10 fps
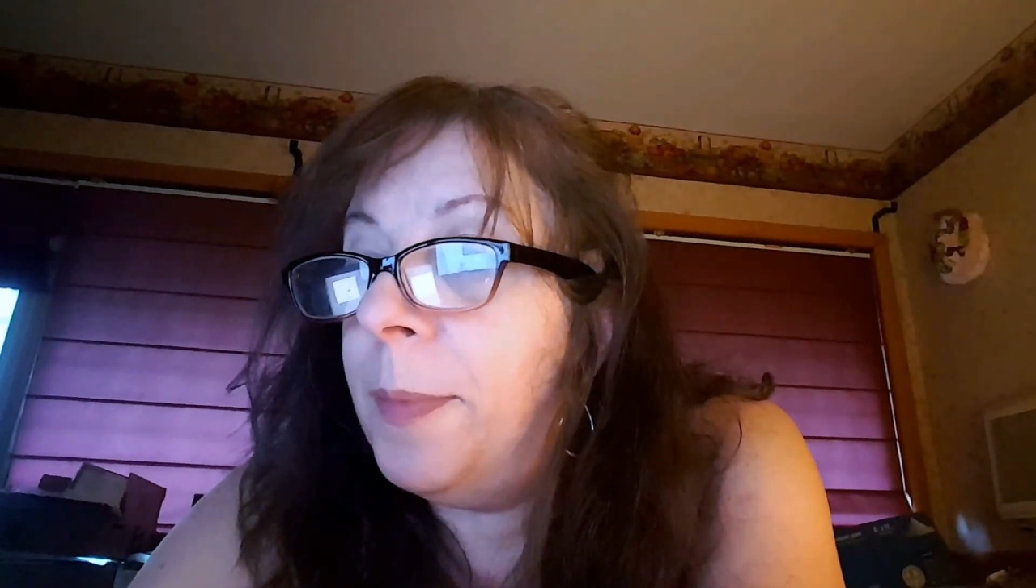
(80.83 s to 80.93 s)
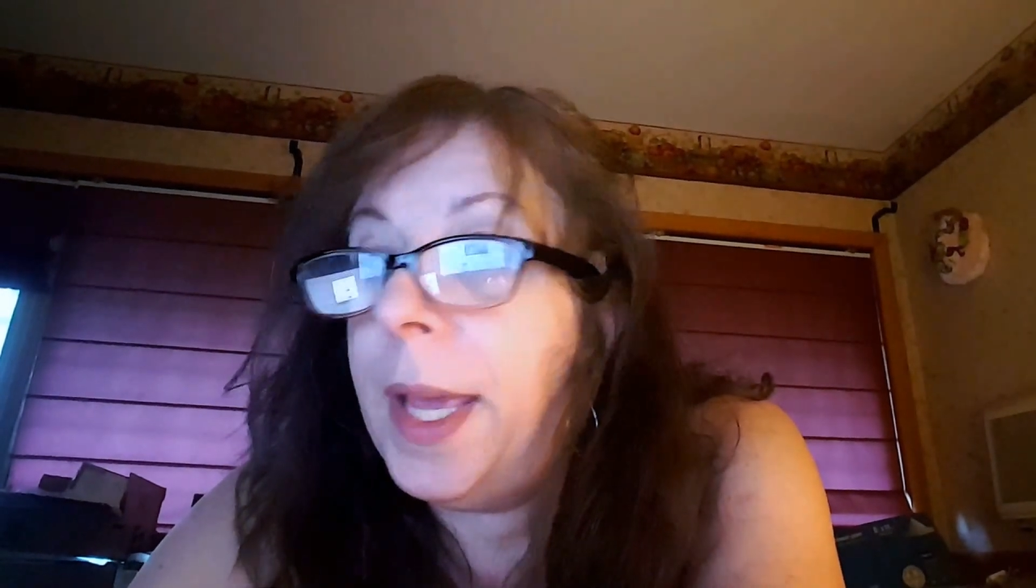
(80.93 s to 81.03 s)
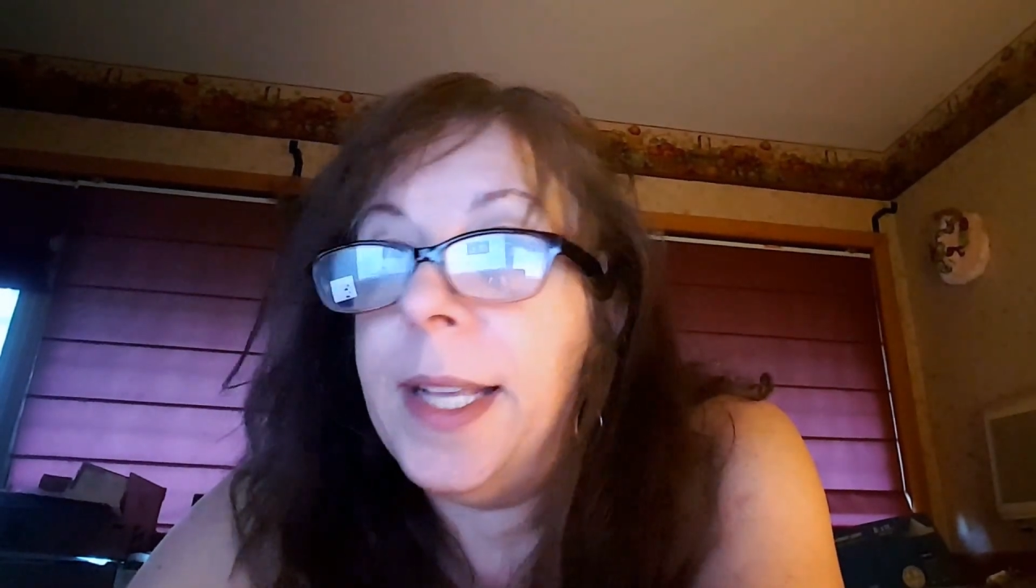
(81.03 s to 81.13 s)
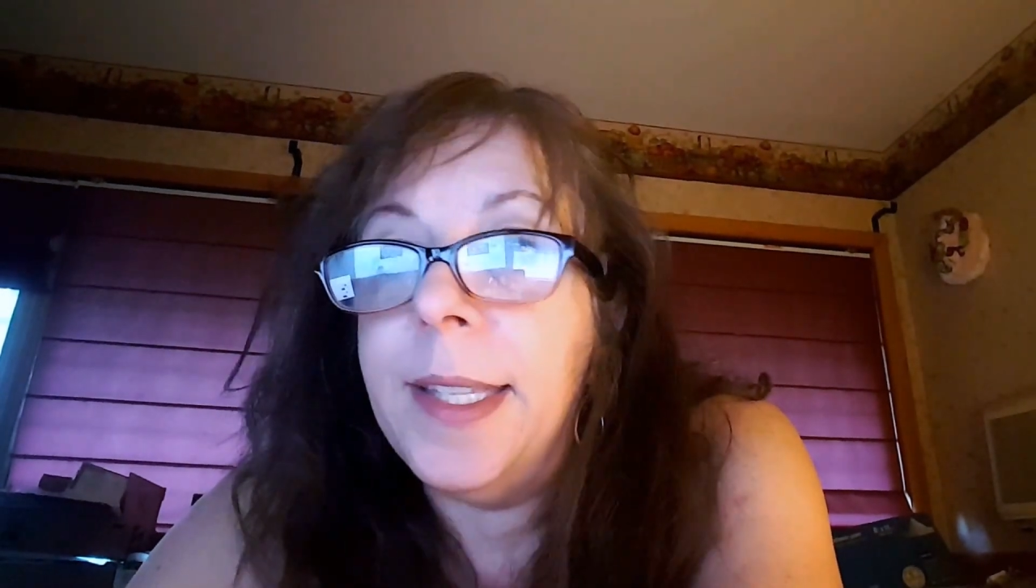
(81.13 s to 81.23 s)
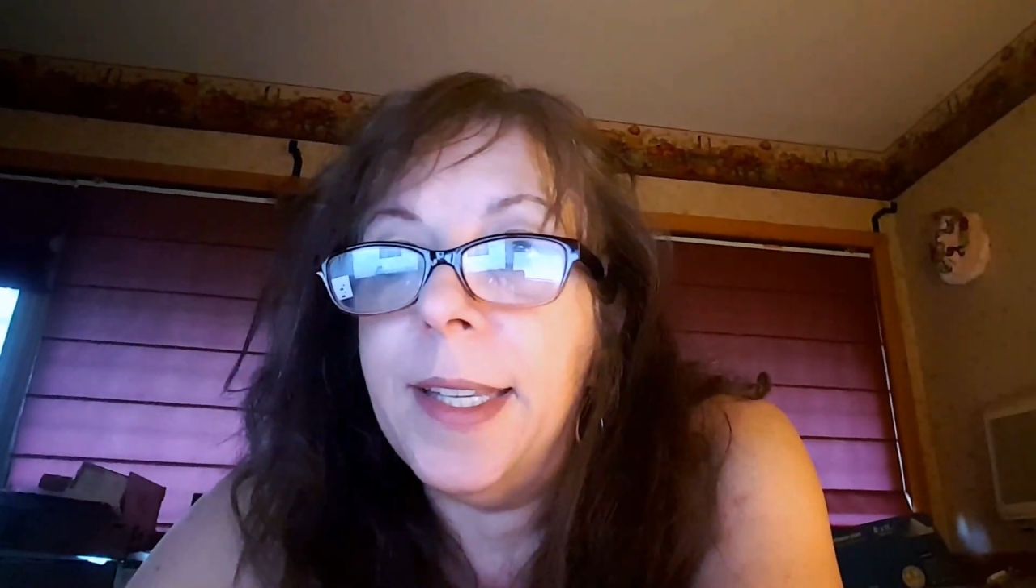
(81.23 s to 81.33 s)

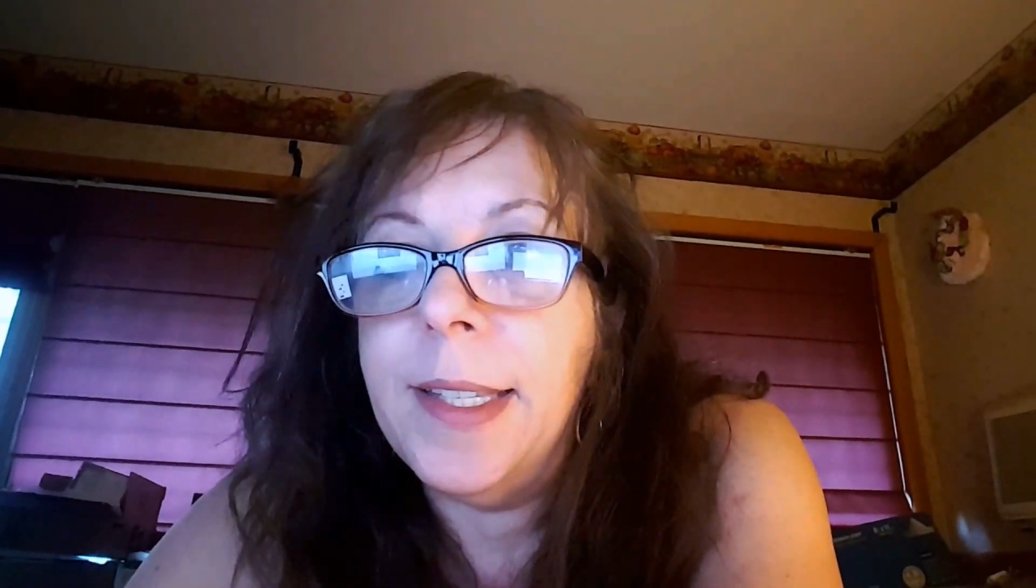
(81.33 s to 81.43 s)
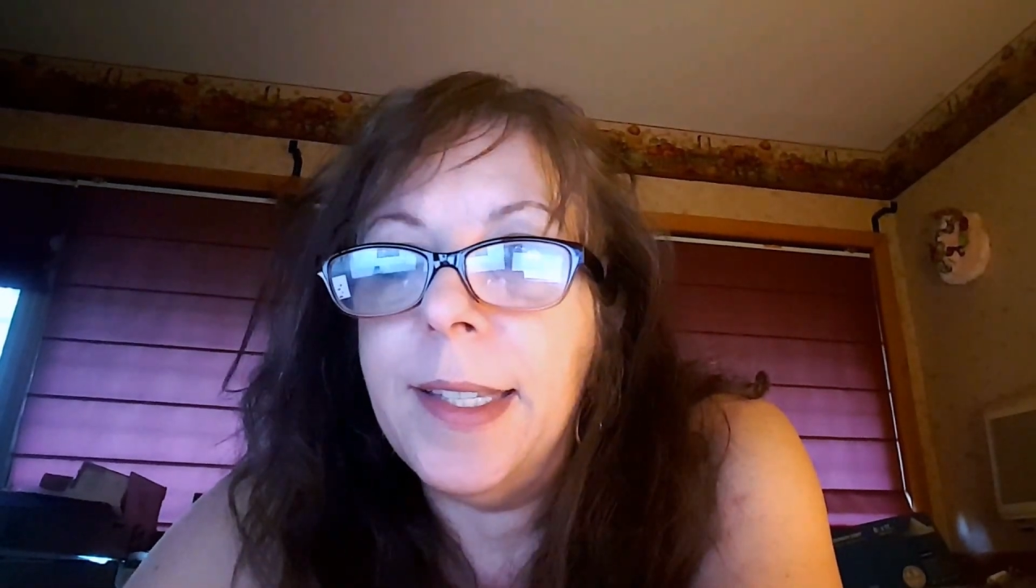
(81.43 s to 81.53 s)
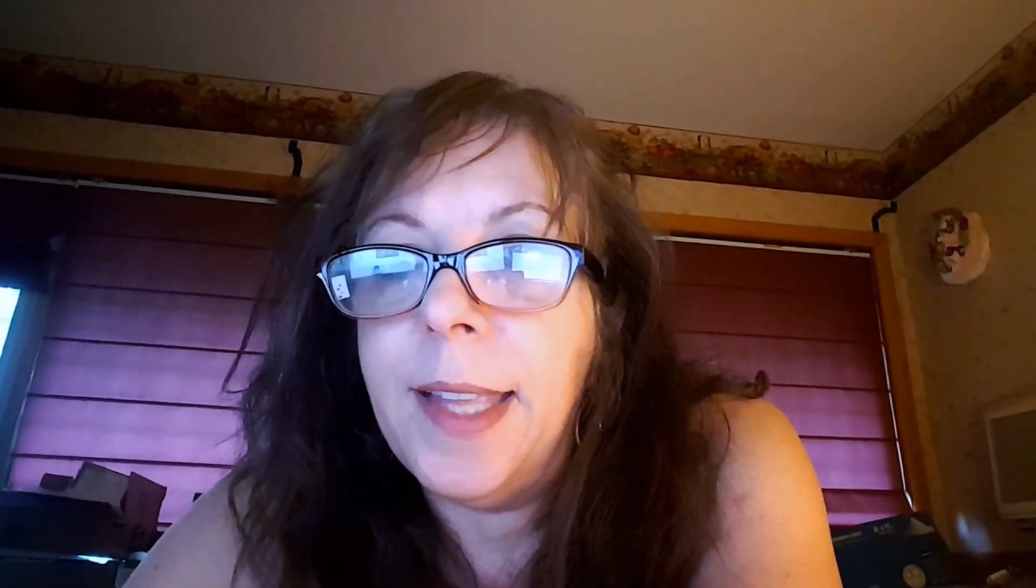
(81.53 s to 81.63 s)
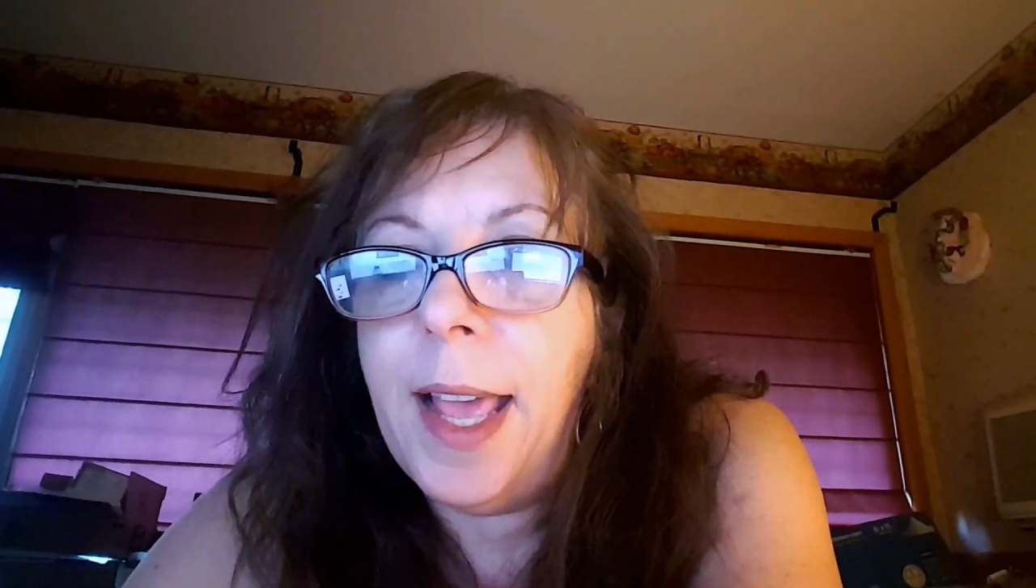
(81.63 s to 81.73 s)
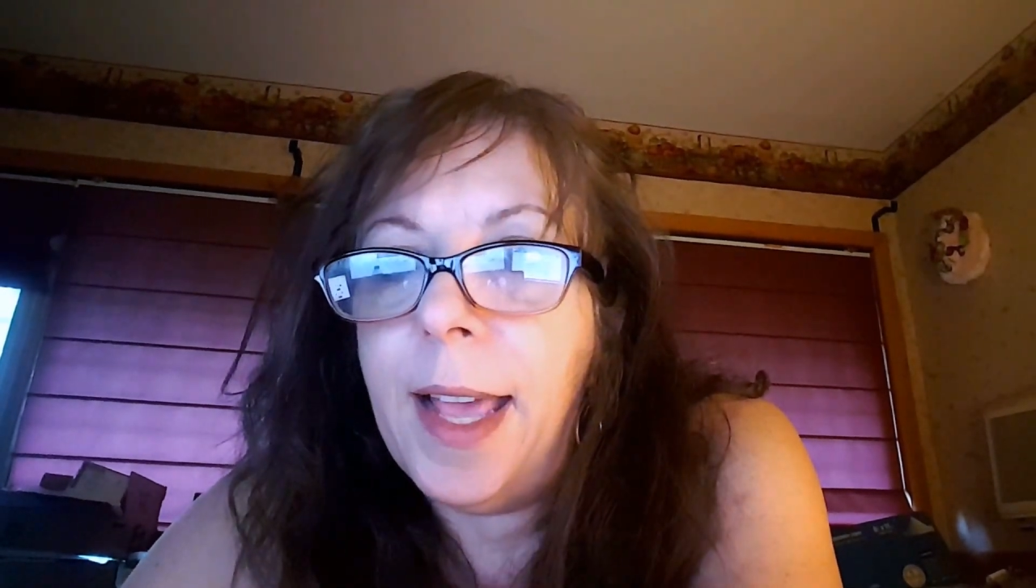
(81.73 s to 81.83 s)

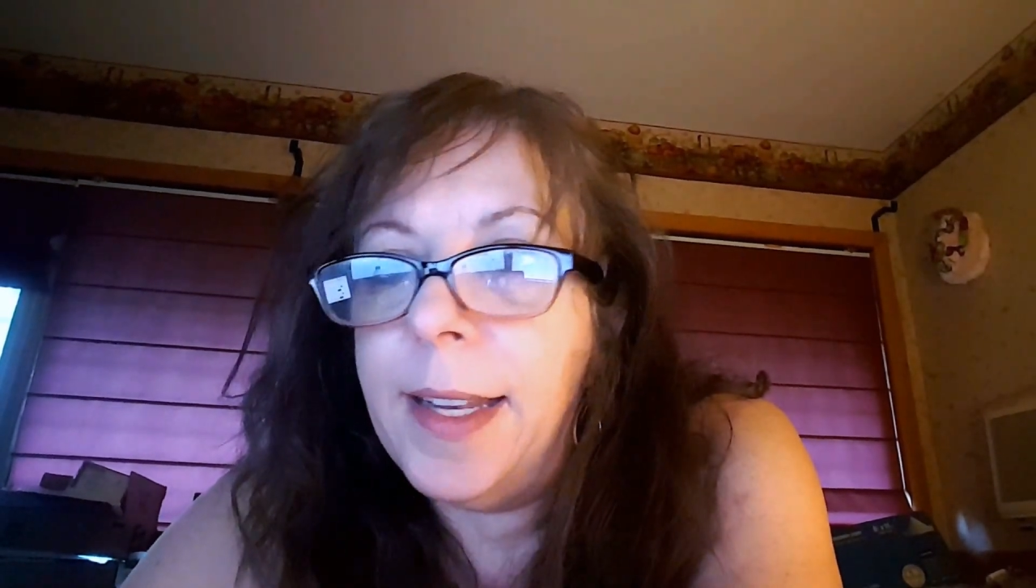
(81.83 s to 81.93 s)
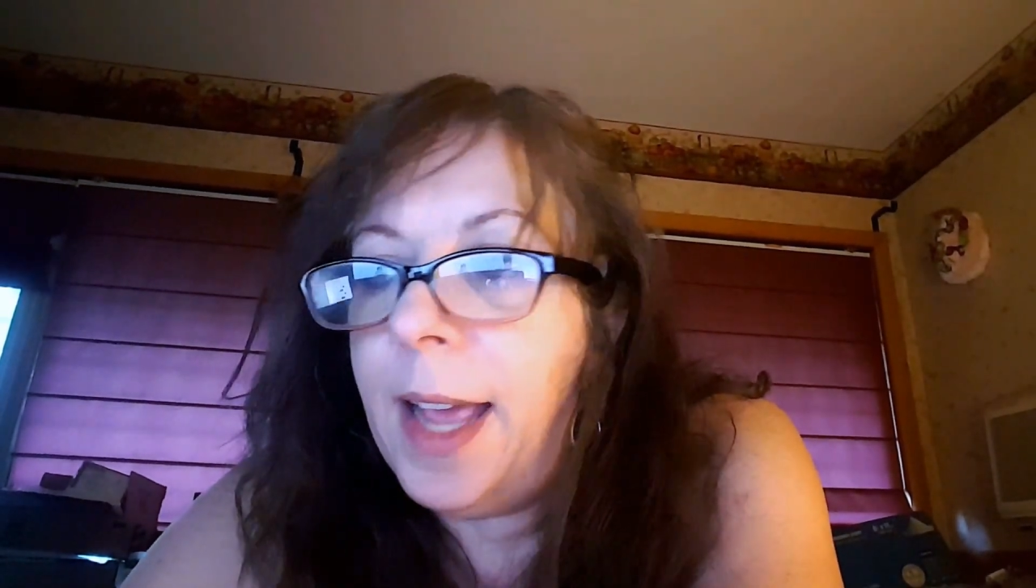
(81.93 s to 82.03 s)
bases that